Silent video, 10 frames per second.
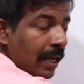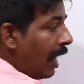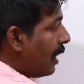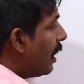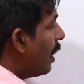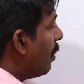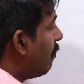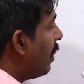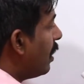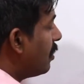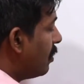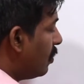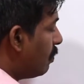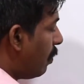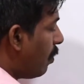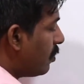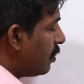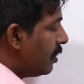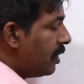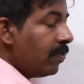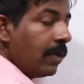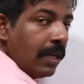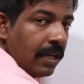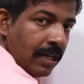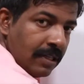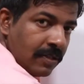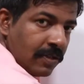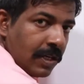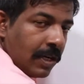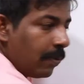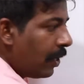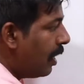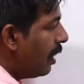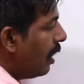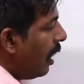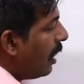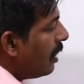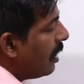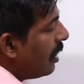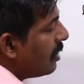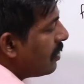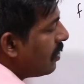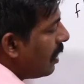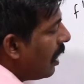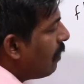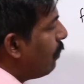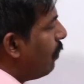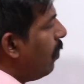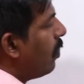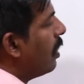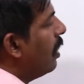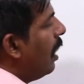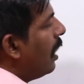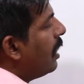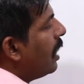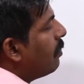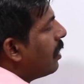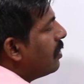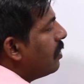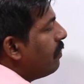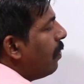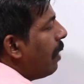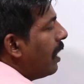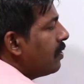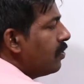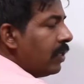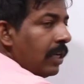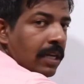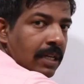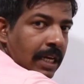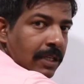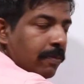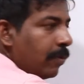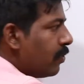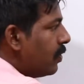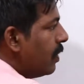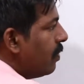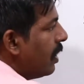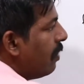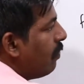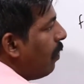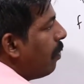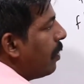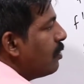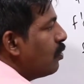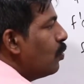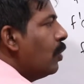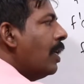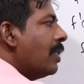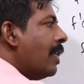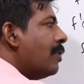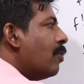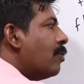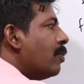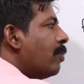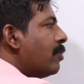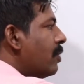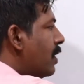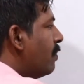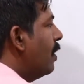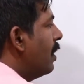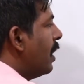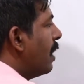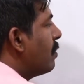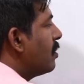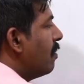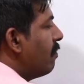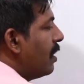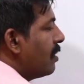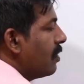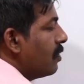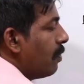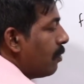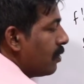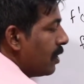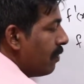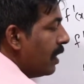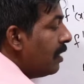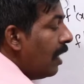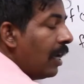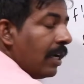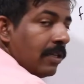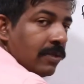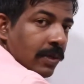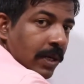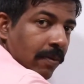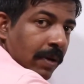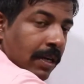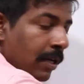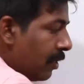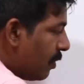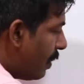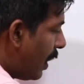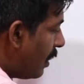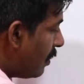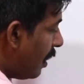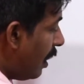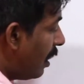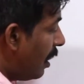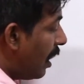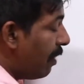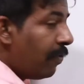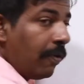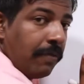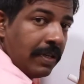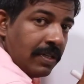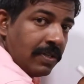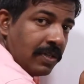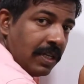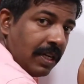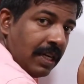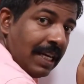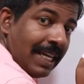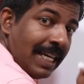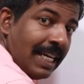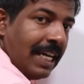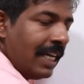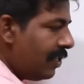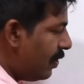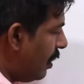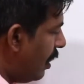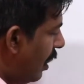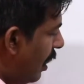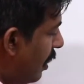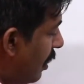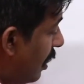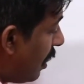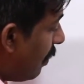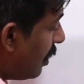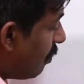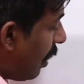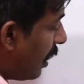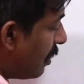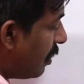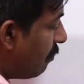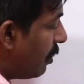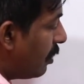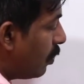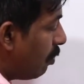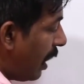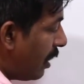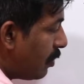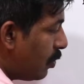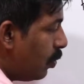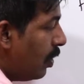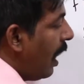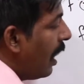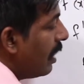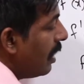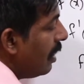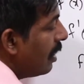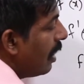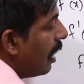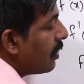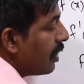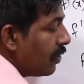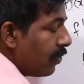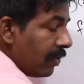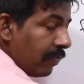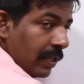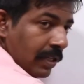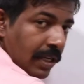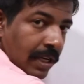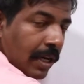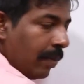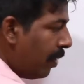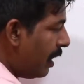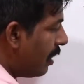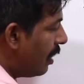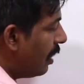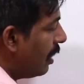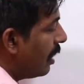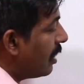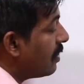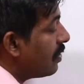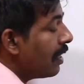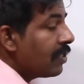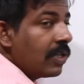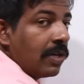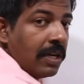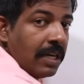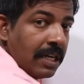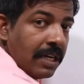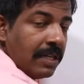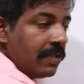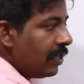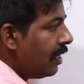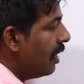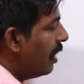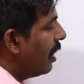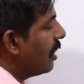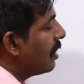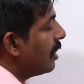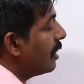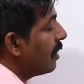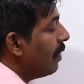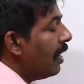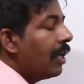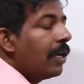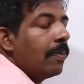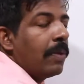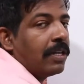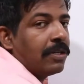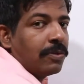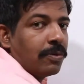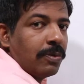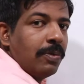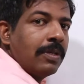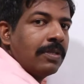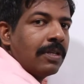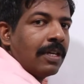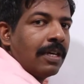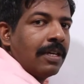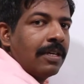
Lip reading: At the time f dash x is positive in this interval, and here just take 4. At the time you can see 4 minus 3, that is positive. Here 4 plus 2, that is also positive. That means f dash x is positive in this interval. So we can say f of x is strictly increasing in the intervals minus infinity to minus 2 and 3 to infinity, but it is strictly decreasing in the interval minus 2 to 3.